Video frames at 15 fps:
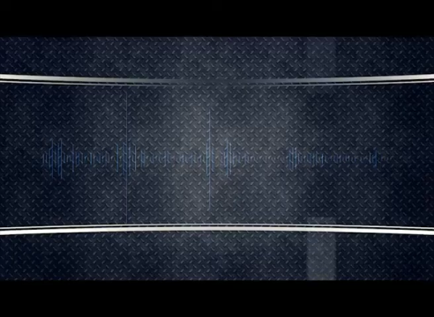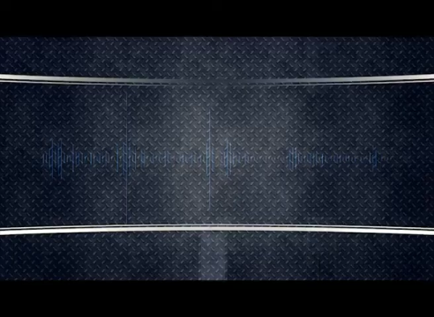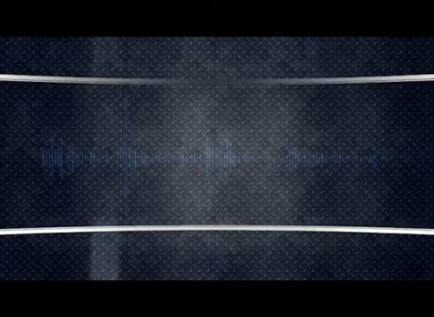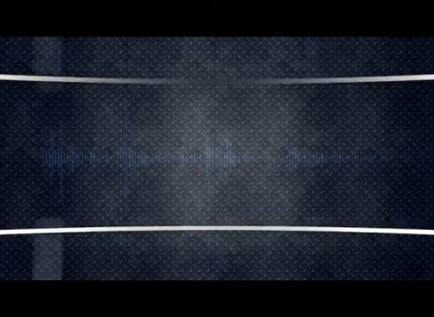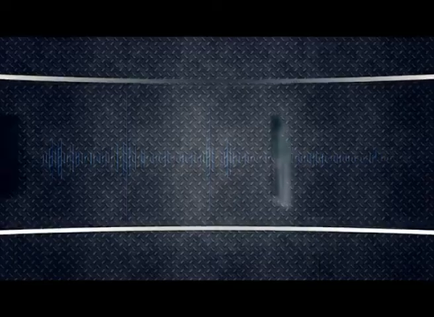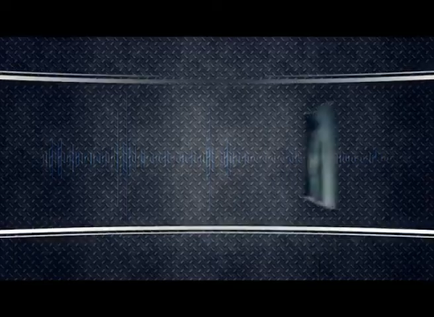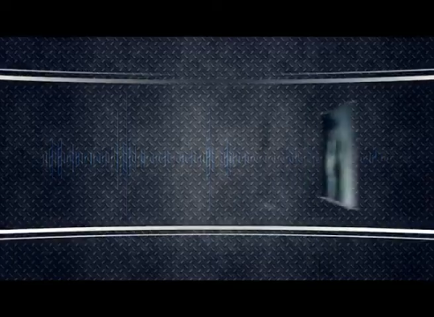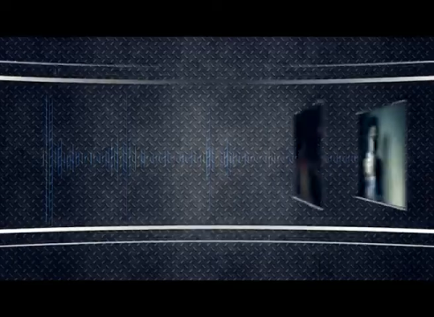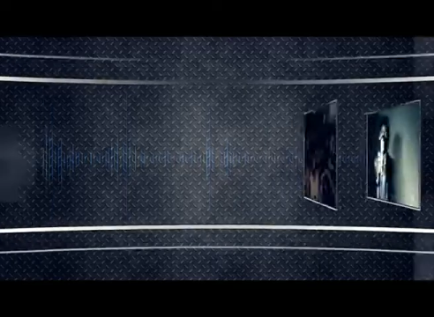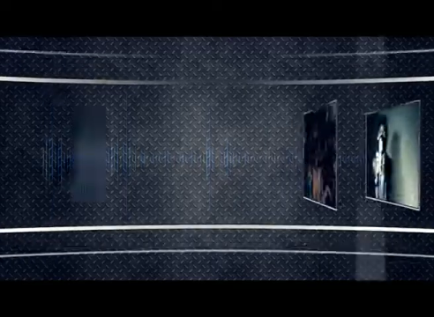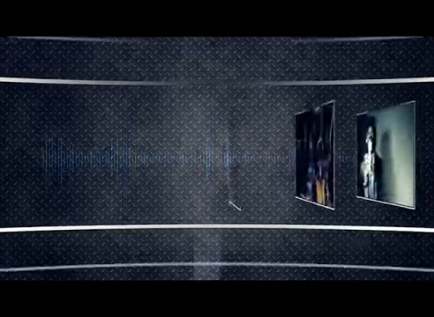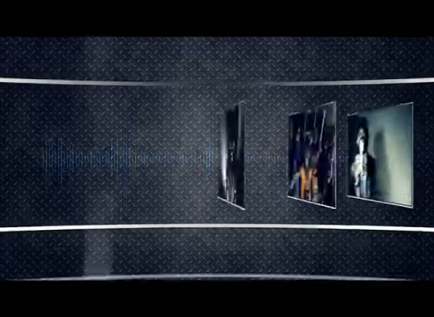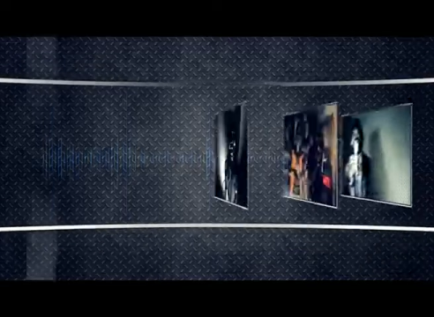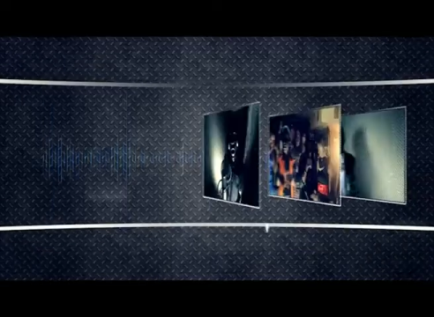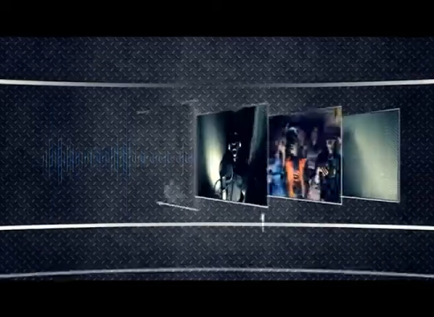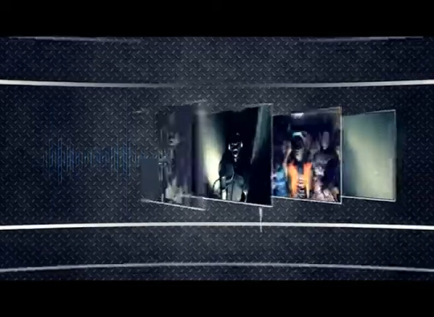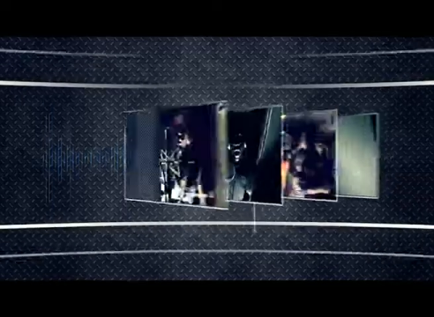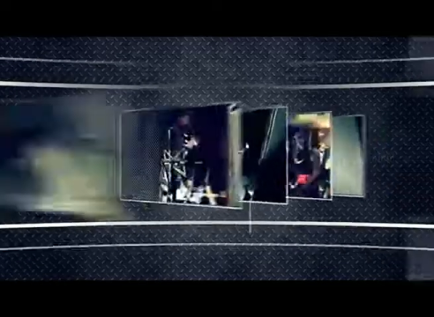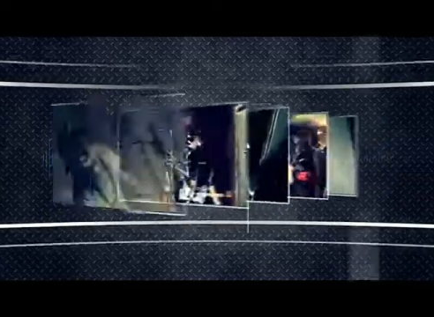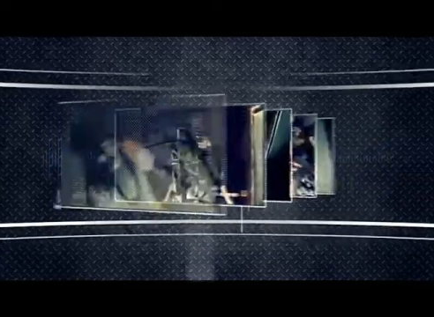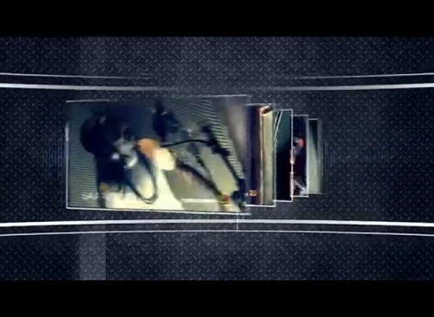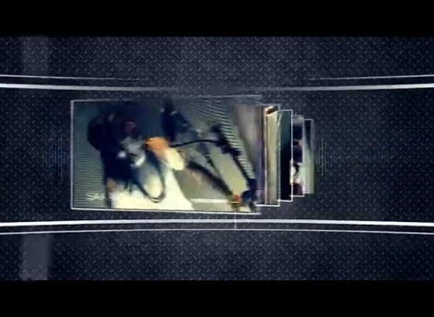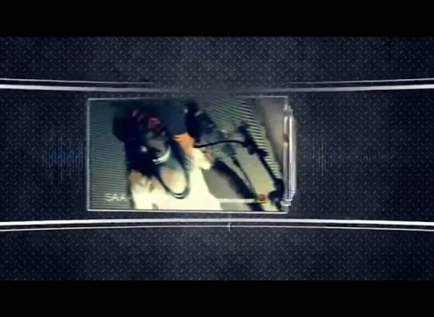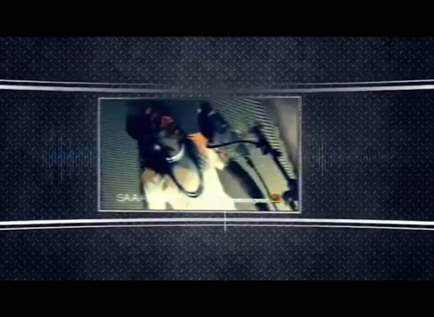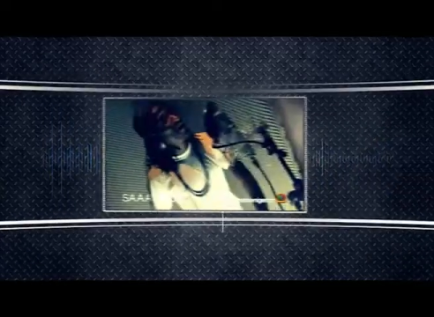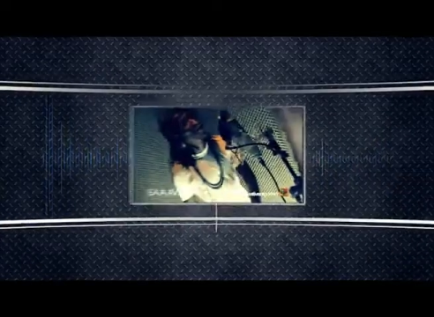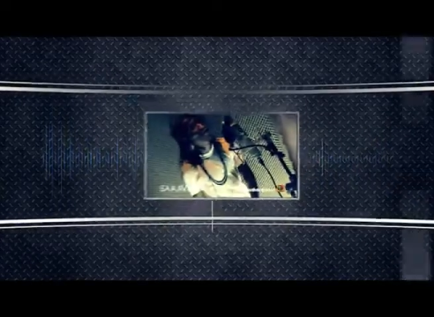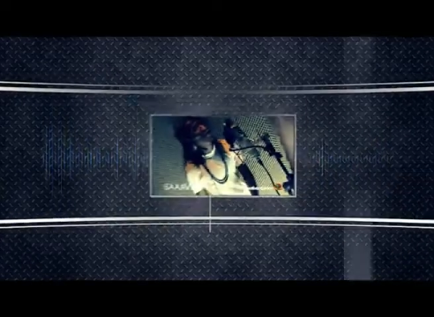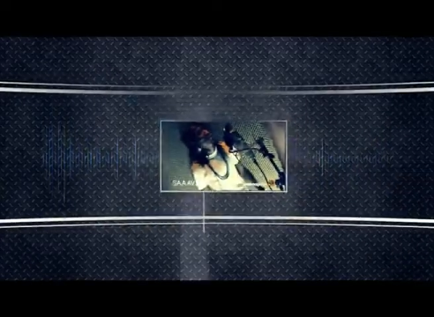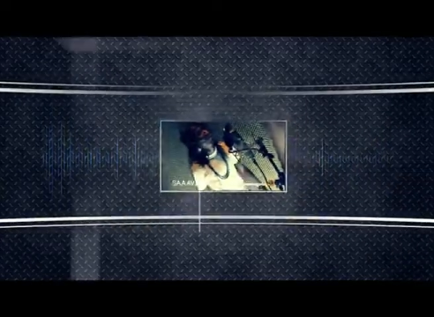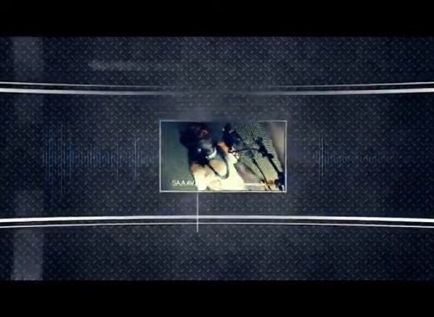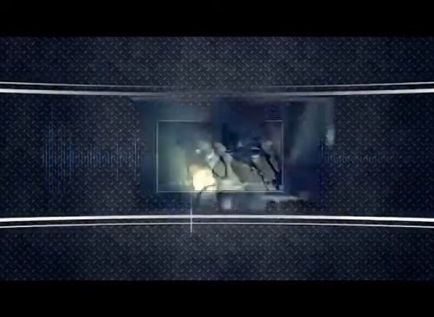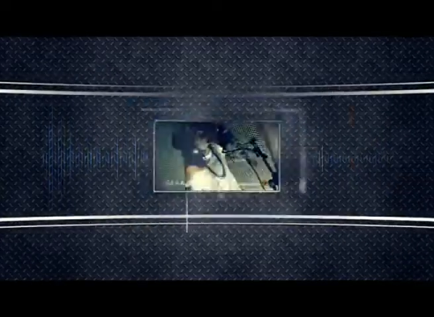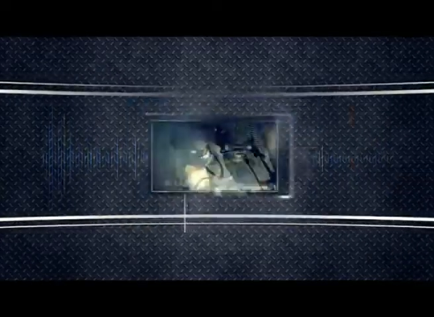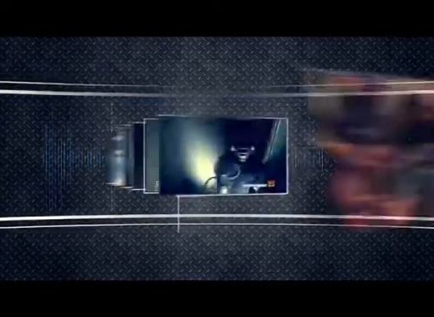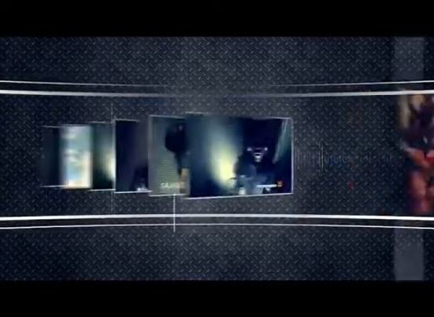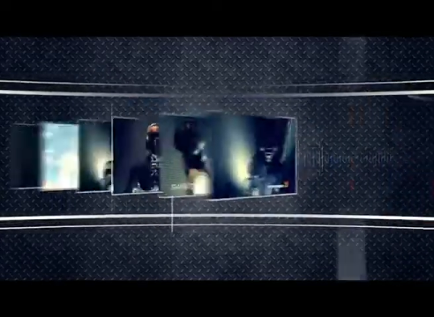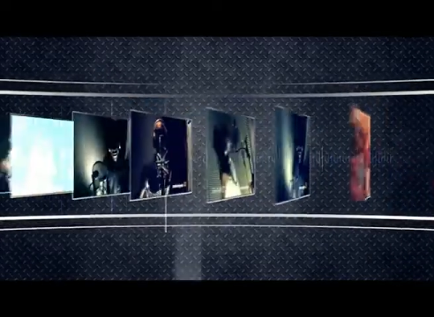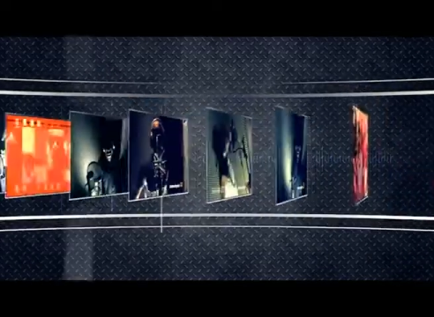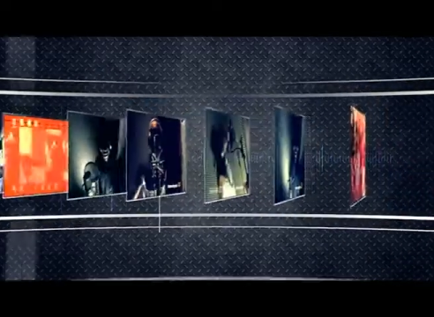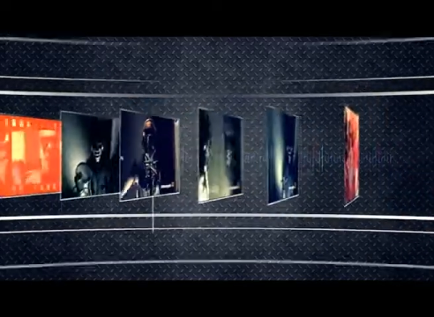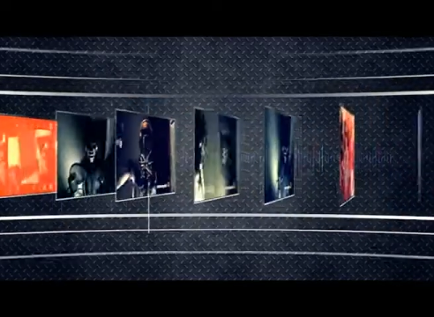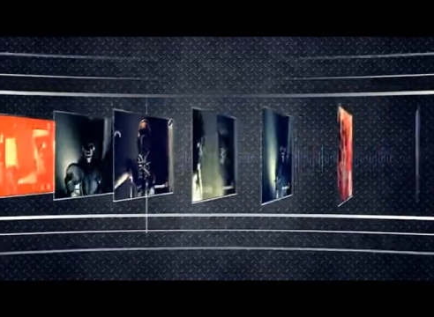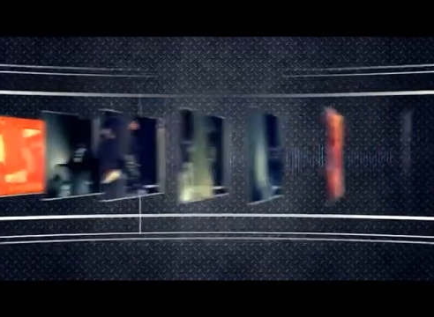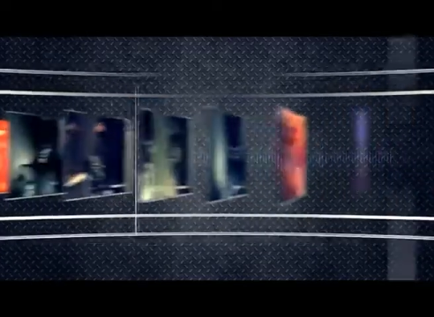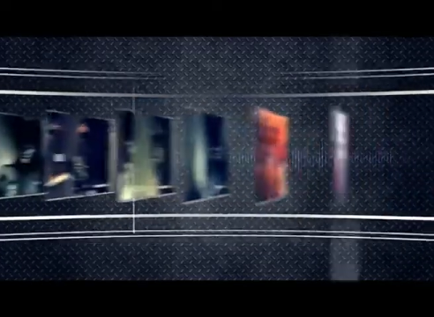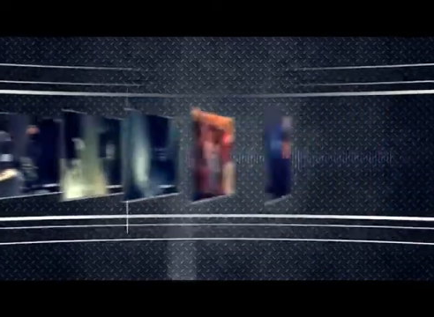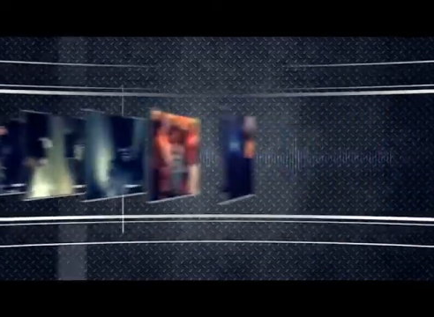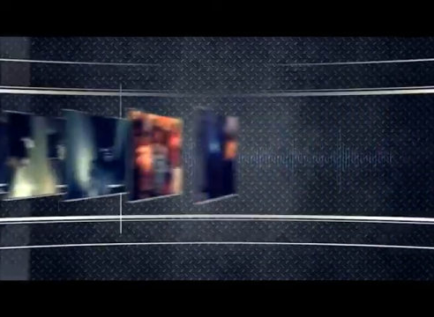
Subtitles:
(no speaker visible)